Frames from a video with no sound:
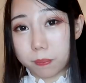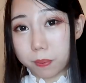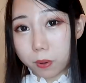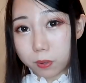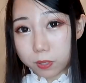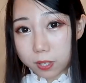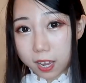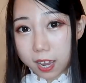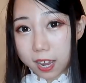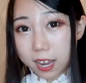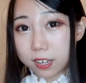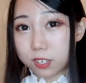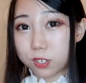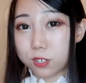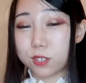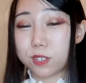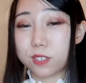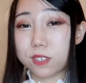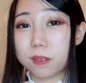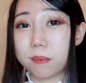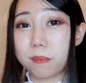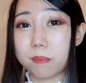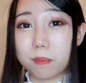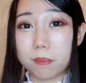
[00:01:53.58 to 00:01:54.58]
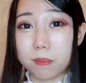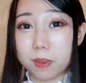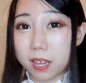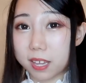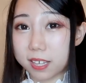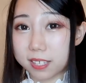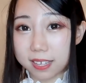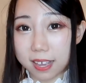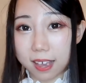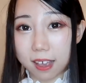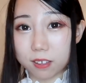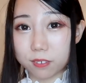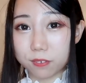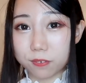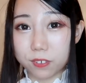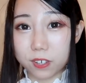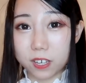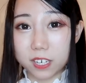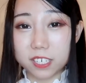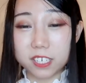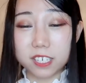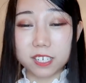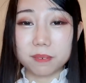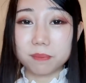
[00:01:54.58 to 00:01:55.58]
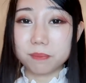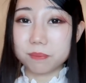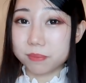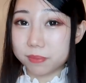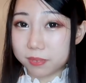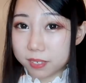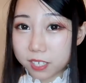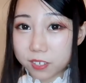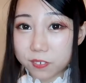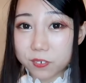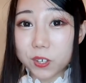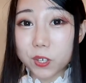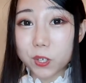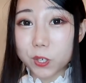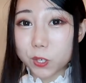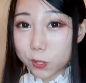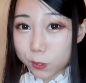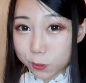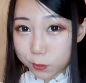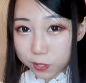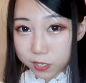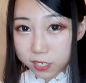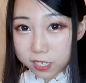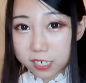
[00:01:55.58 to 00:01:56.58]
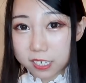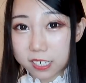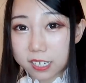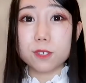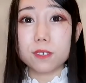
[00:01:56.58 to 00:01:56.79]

A bow tie just makes the outfit even cuter.